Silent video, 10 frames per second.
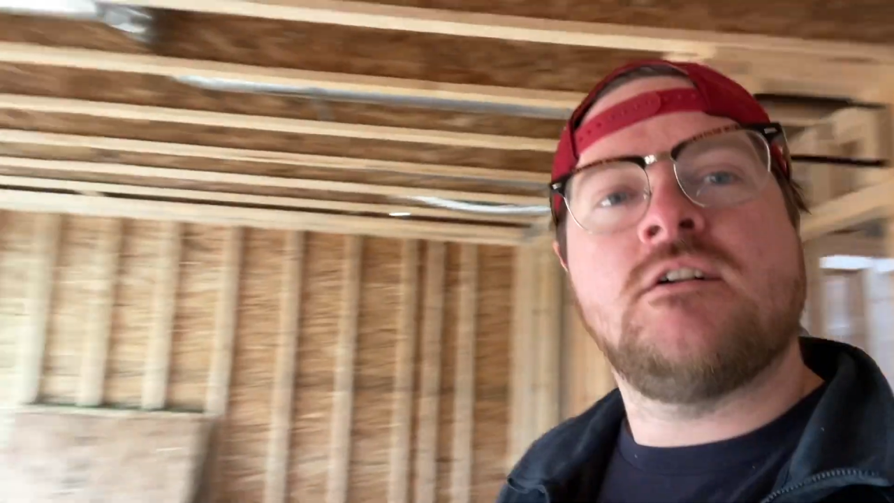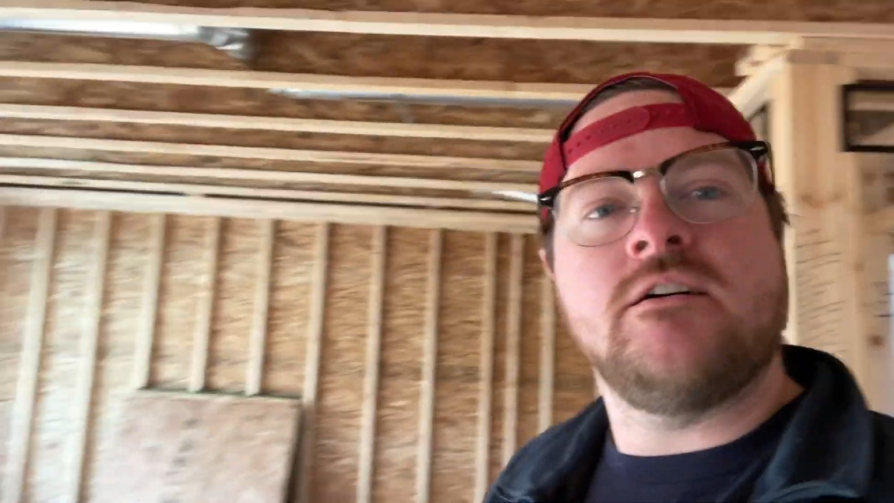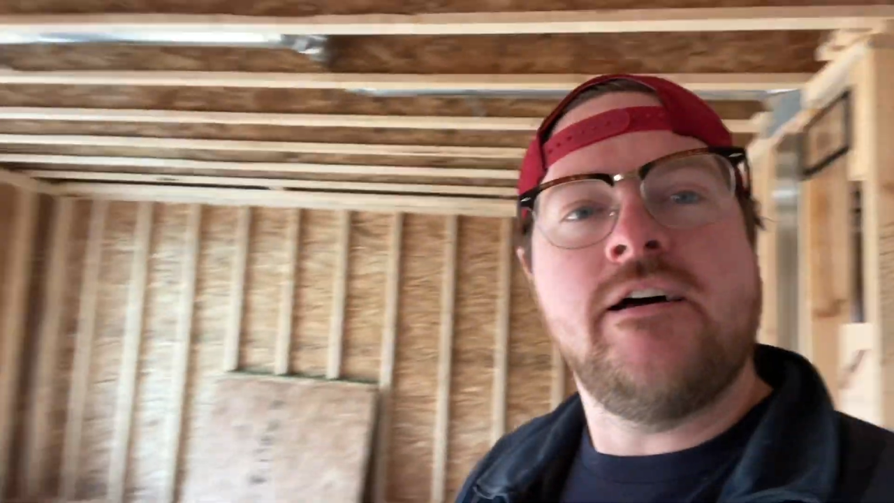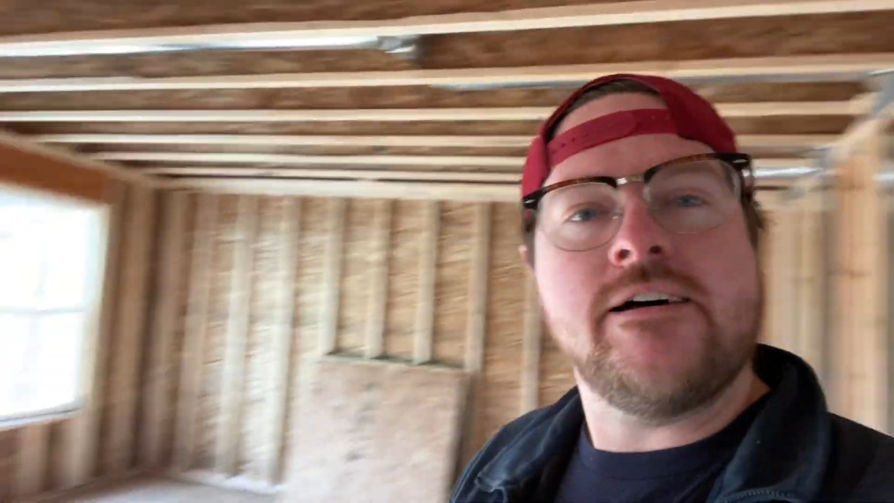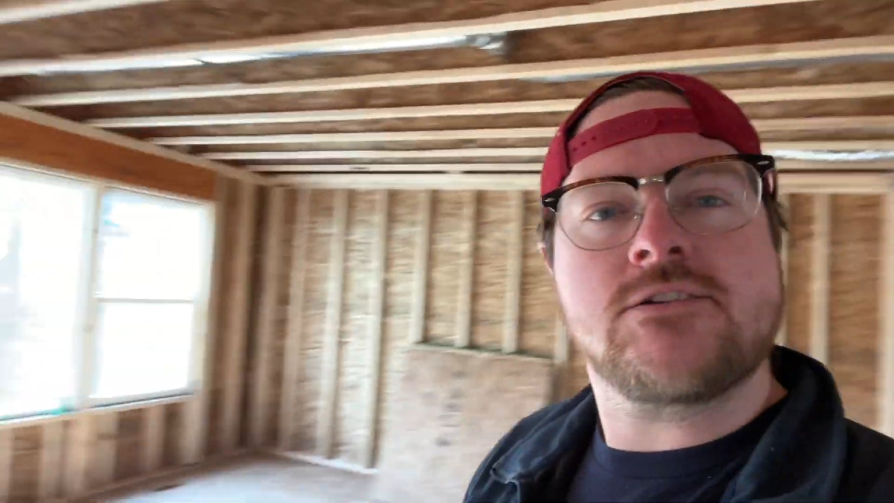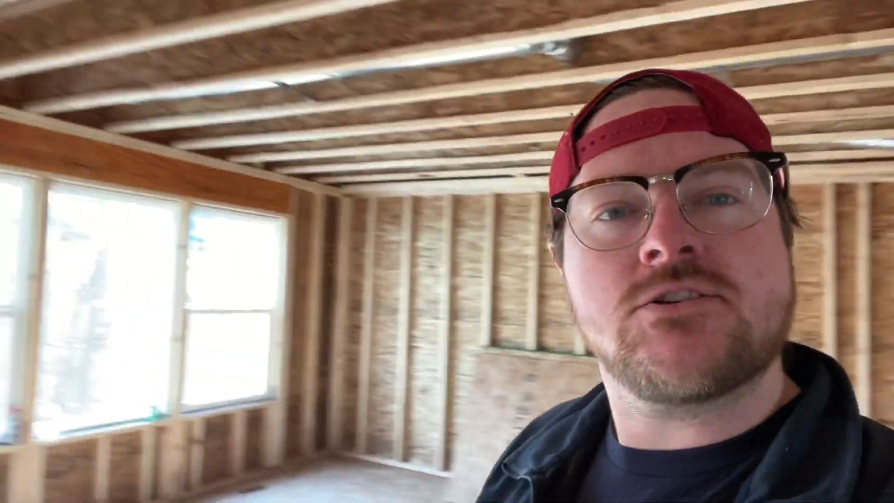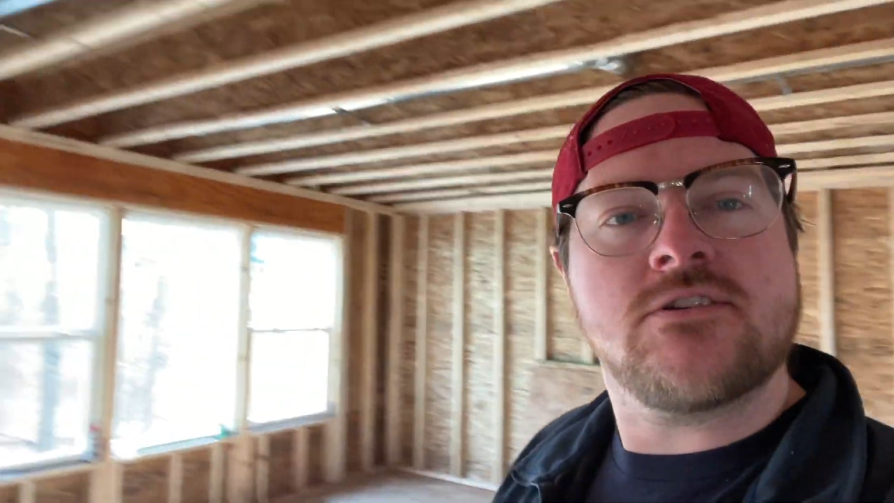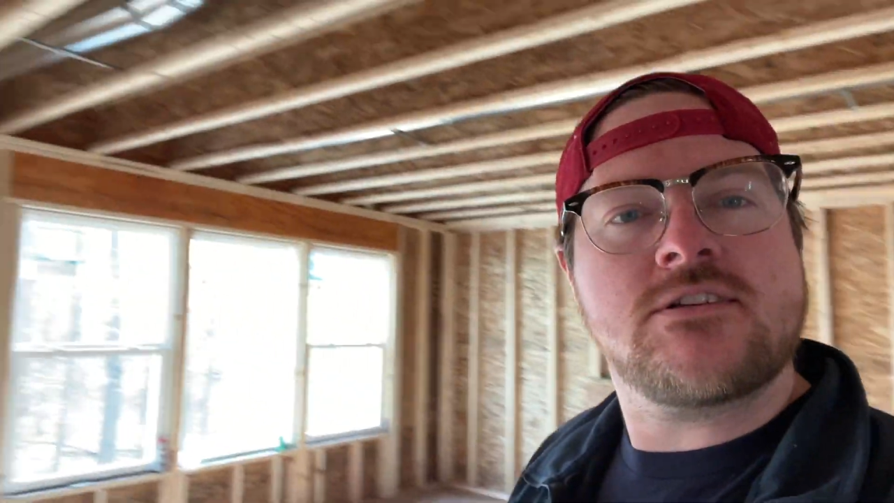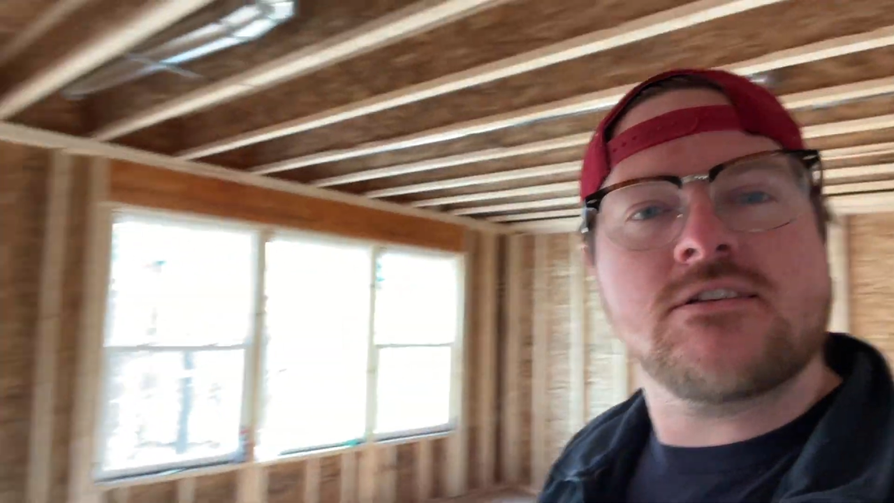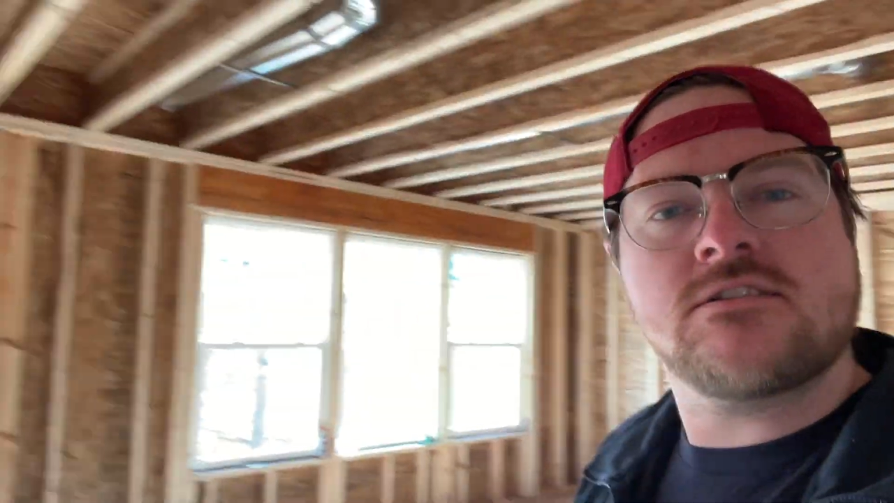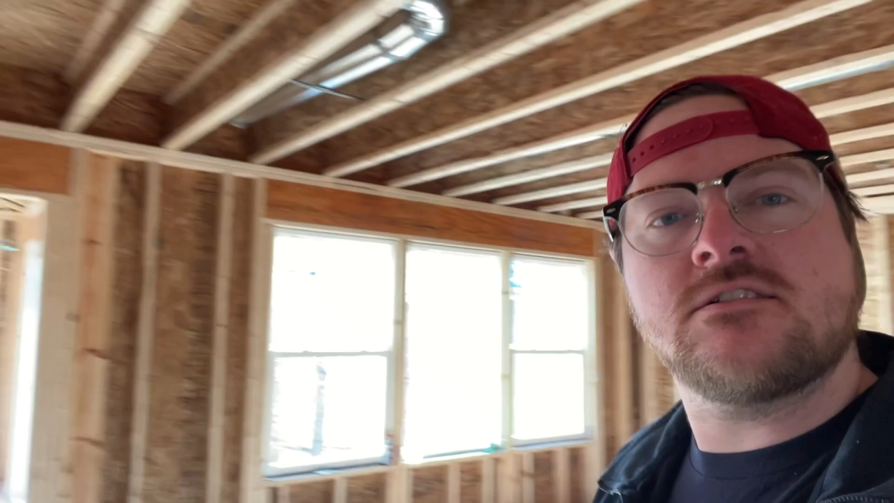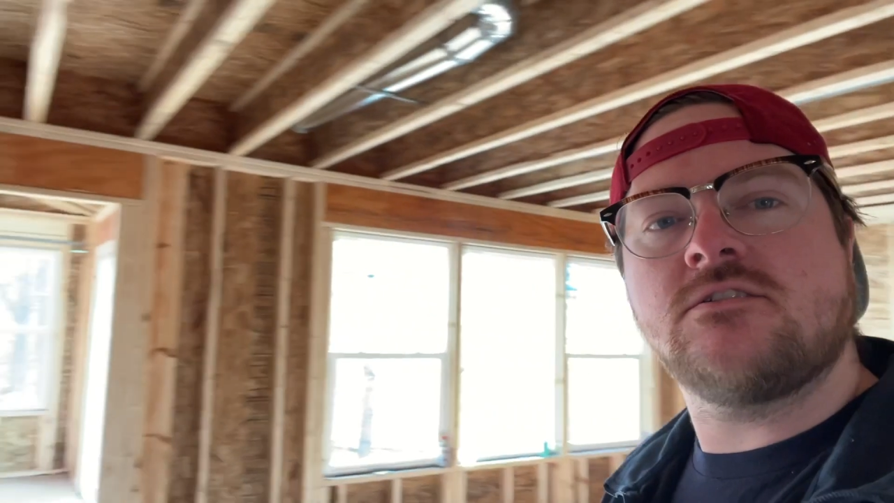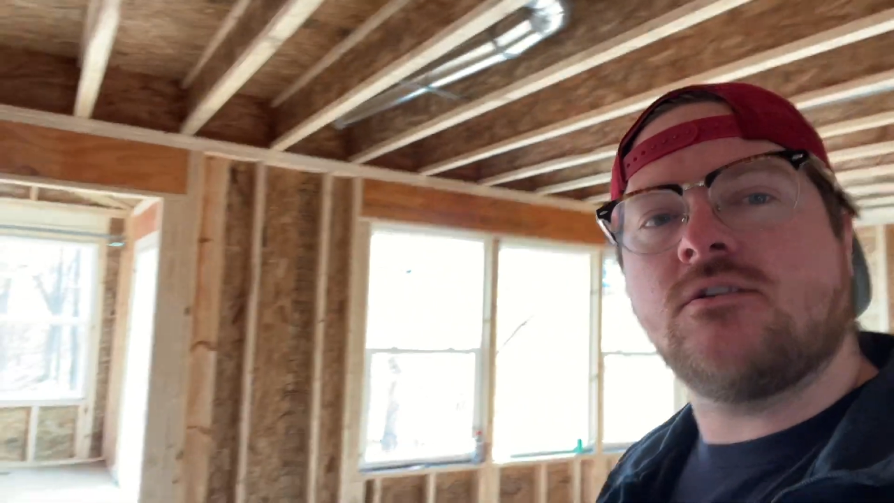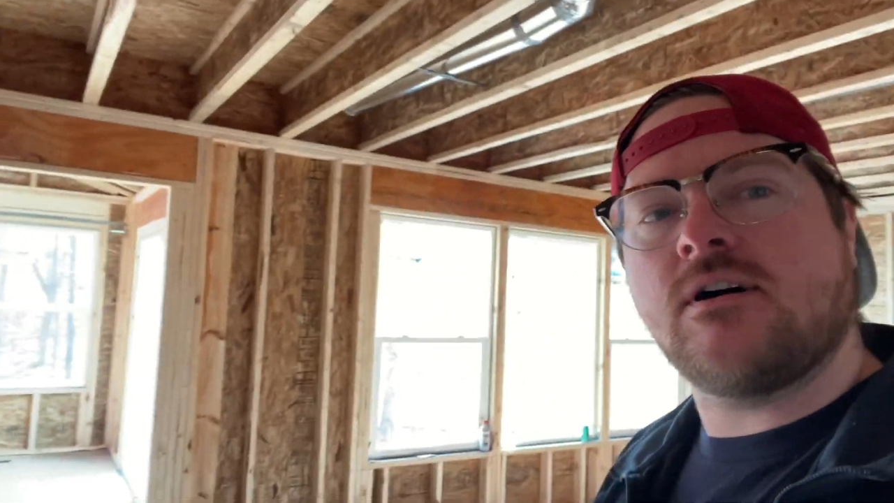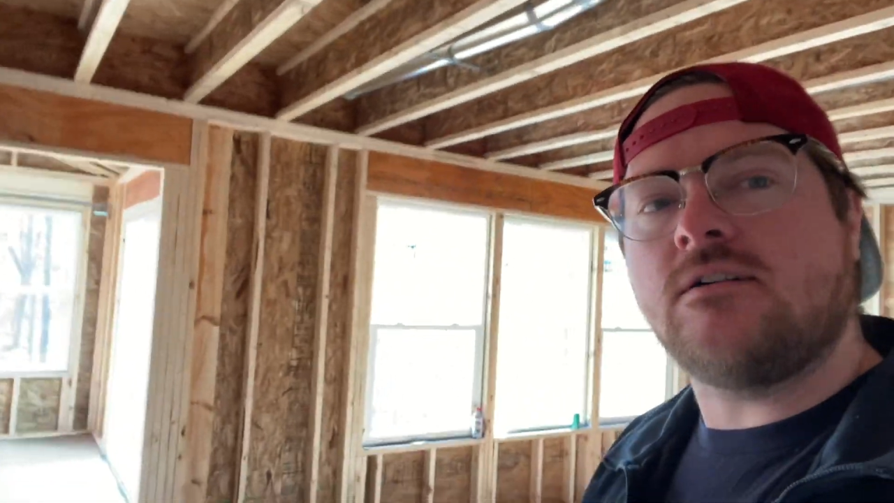Yeah, so this is the
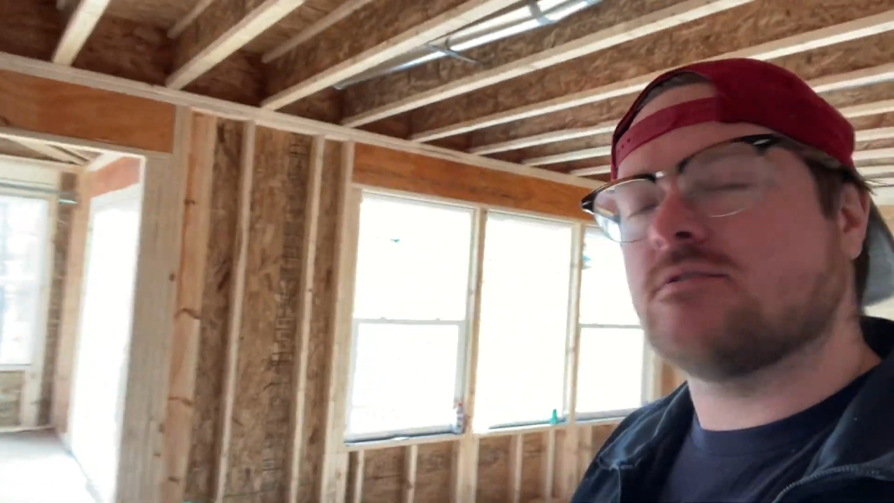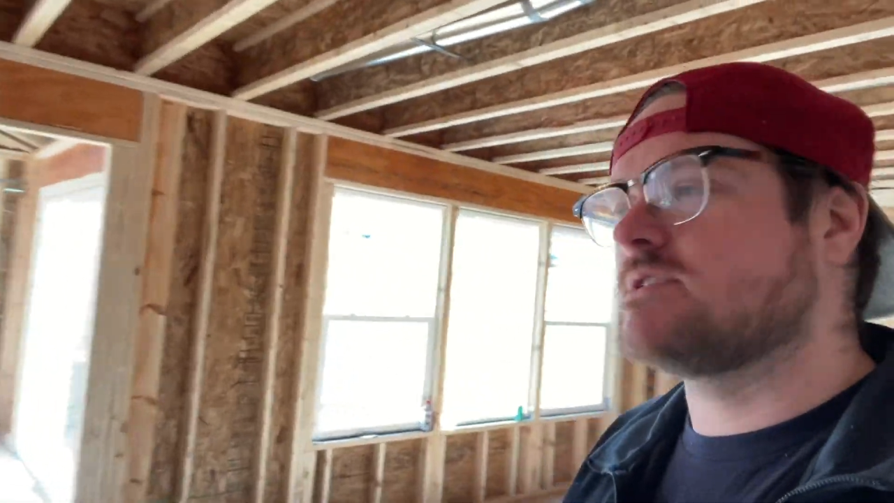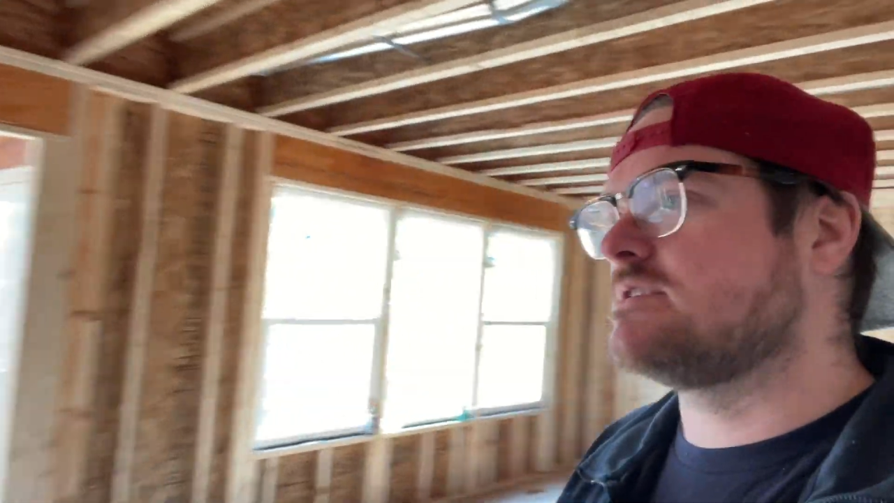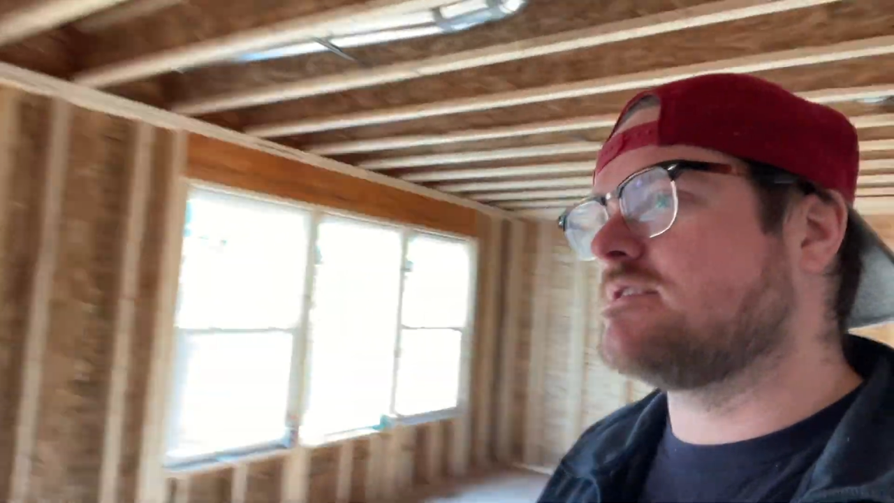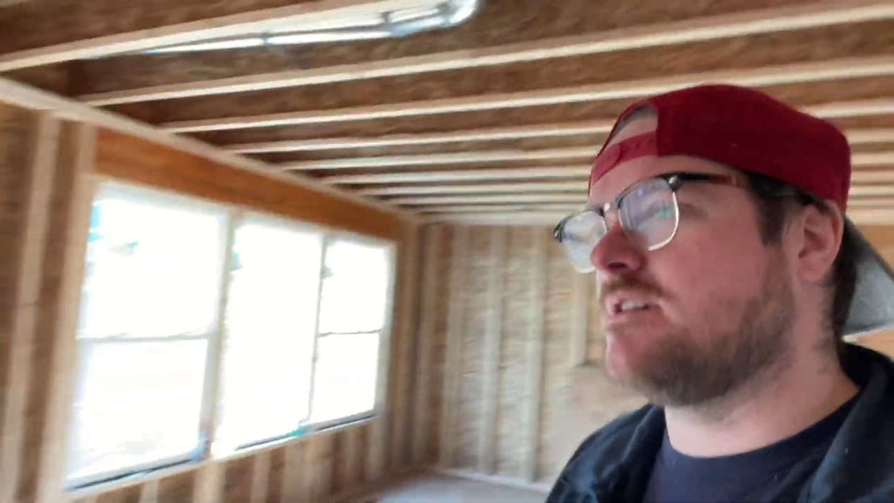new house.